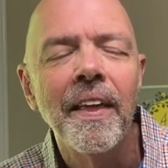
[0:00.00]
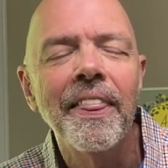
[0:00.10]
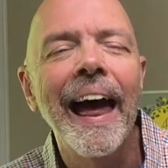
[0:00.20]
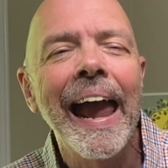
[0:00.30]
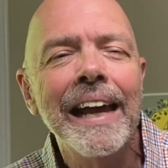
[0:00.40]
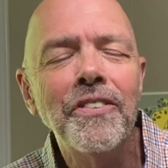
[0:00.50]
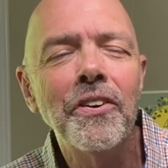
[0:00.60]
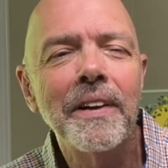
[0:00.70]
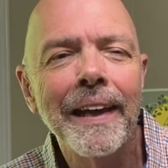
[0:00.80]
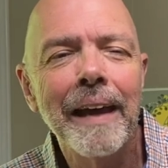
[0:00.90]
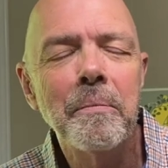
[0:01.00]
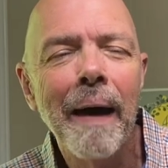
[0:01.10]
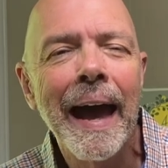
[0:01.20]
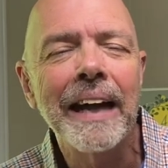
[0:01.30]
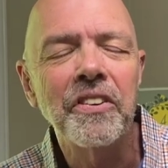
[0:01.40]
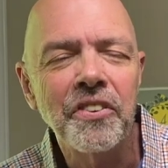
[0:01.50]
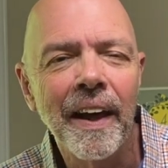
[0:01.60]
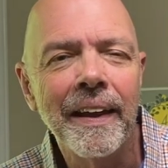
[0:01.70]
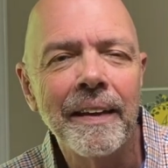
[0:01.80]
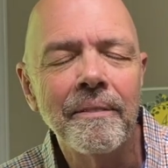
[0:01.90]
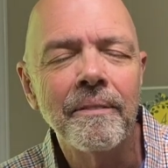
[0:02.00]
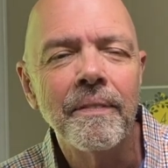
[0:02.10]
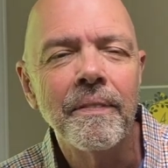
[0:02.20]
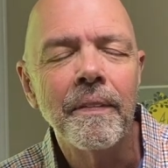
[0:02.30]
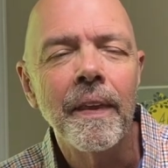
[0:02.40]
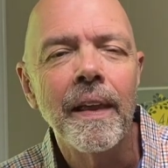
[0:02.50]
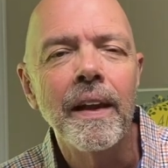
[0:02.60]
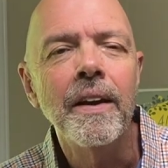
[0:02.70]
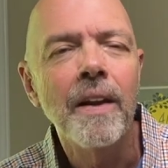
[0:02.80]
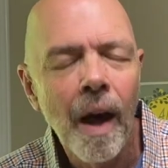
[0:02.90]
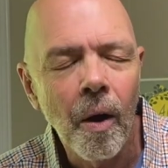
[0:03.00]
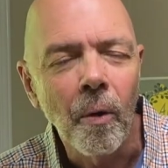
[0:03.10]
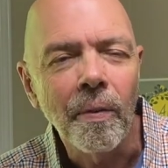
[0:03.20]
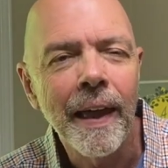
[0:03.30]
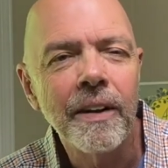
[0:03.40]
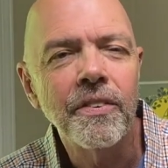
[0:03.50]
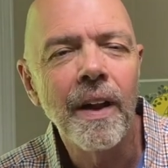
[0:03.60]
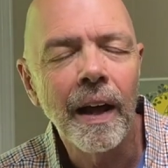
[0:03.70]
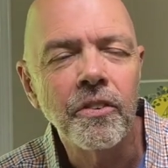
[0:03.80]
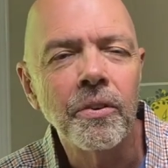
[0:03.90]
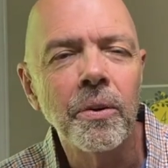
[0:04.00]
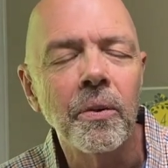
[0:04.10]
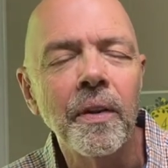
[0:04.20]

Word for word: the answer came back saying, no, that is not true.